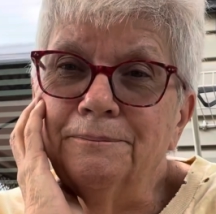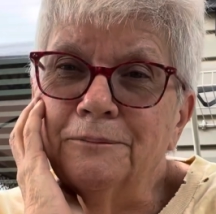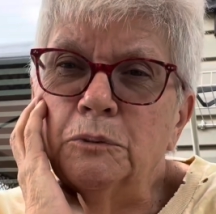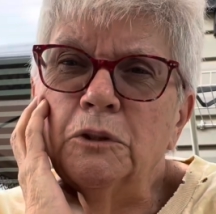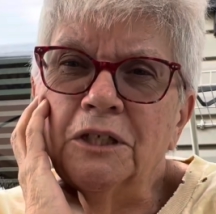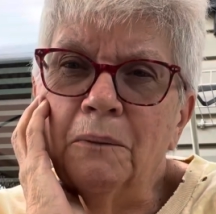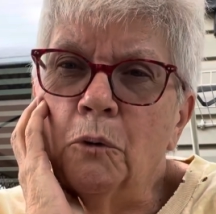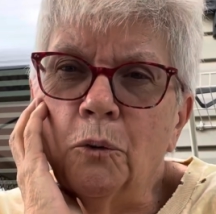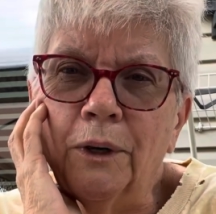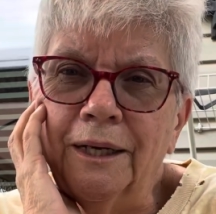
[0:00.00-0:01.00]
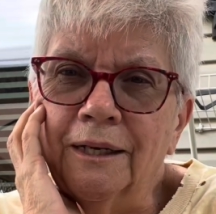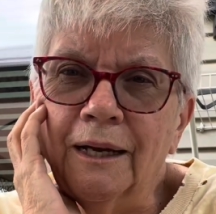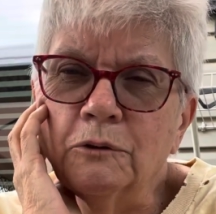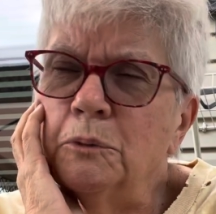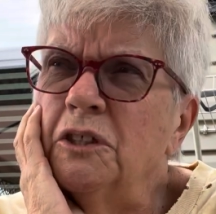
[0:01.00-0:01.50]
We're supposed to get more rain today.
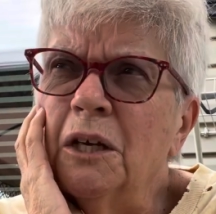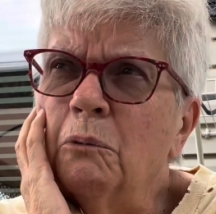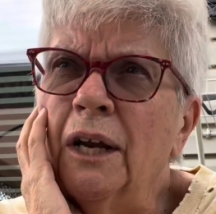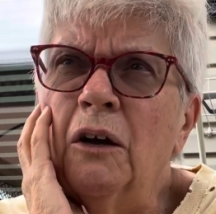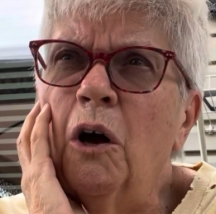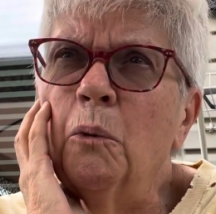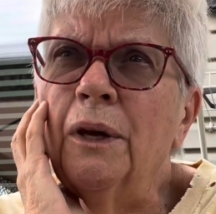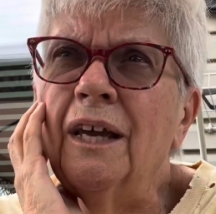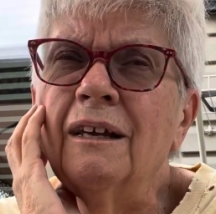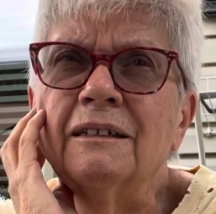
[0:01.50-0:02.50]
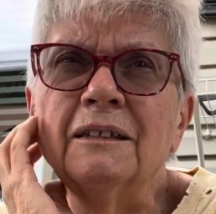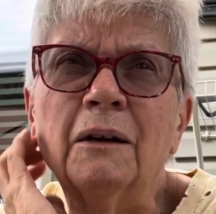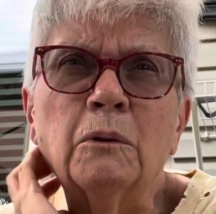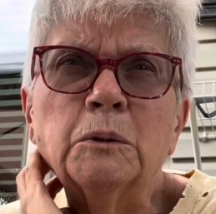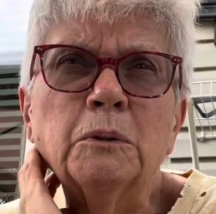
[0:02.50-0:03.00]
We're supposed to get rain all week. Uh,
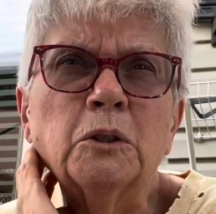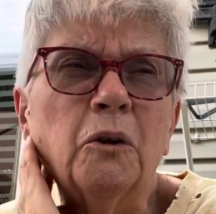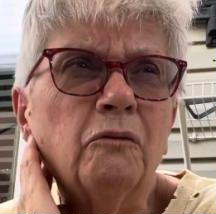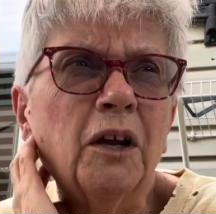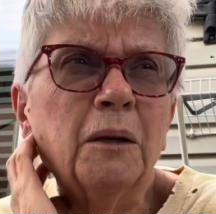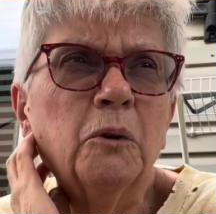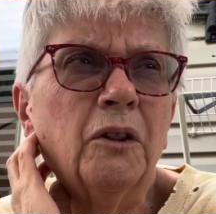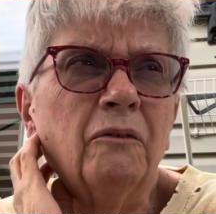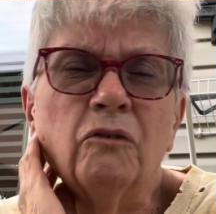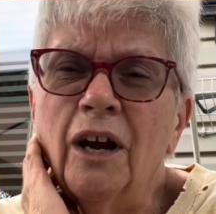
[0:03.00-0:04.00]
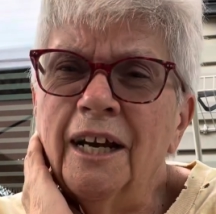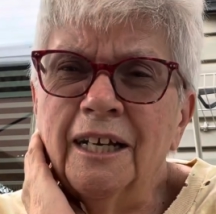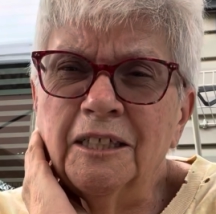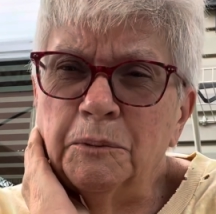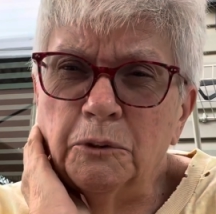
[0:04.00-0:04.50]
we're supposed to go to Frankenmuth on Friday
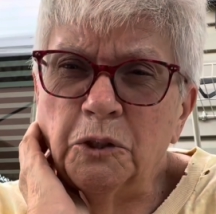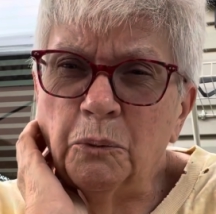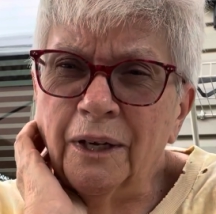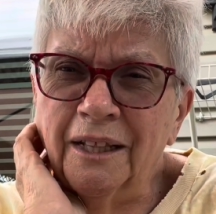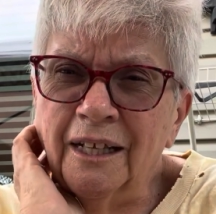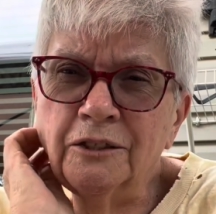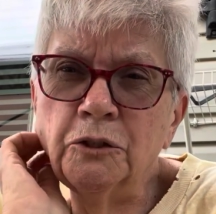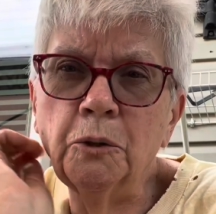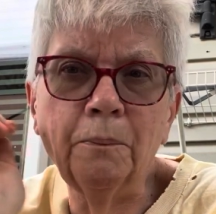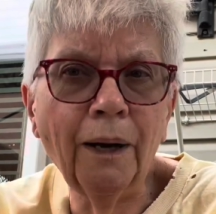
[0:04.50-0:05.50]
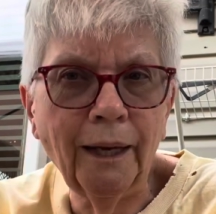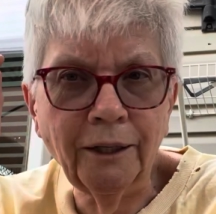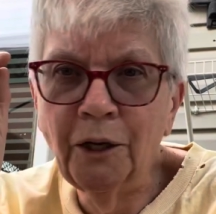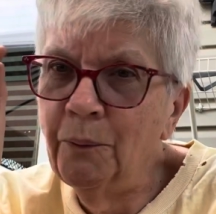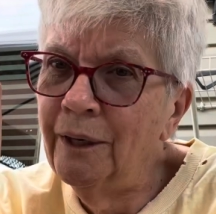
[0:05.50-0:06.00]
and it's supposed to rain then too. But
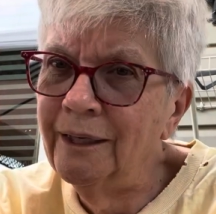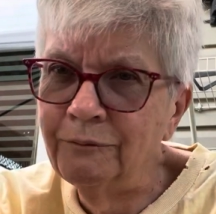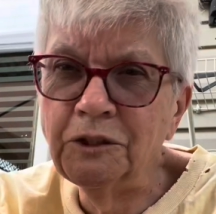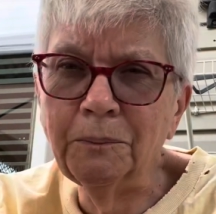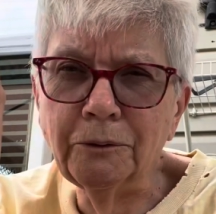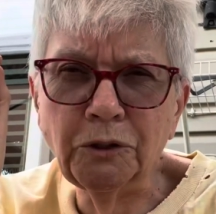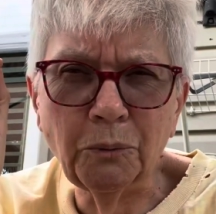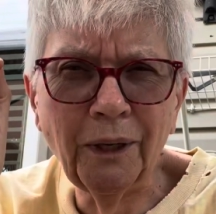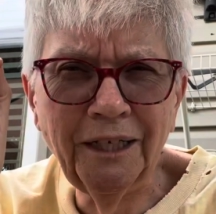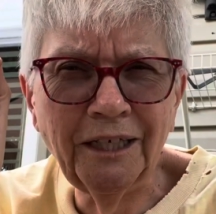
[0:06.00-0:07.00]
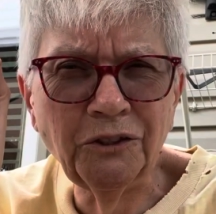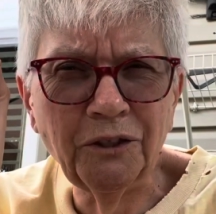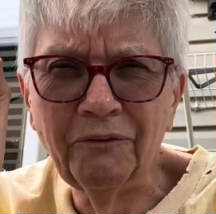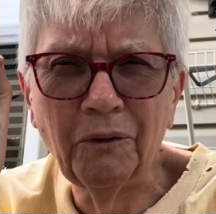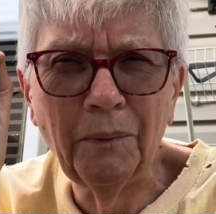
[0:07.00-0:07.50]
you know what? It was supposed to rain
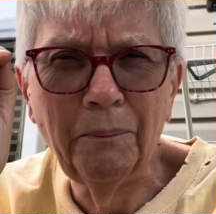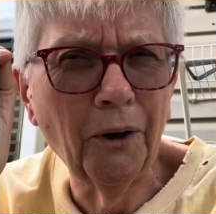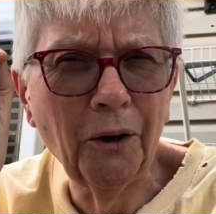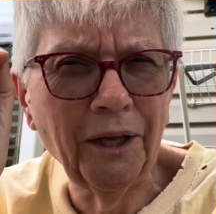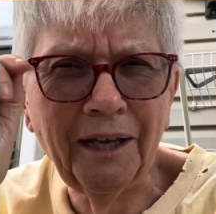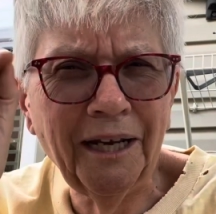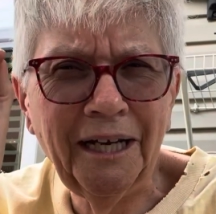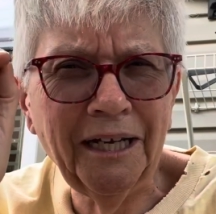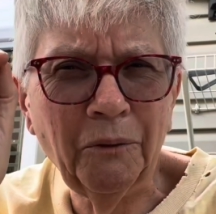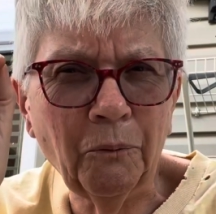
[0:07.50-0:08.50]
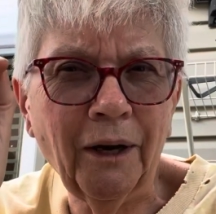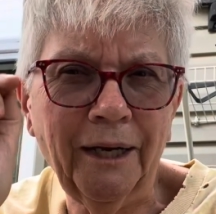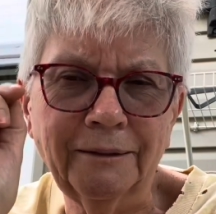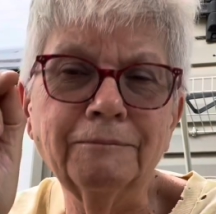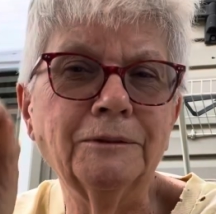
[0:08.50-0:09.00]
yesterday for my party and it didn't rain.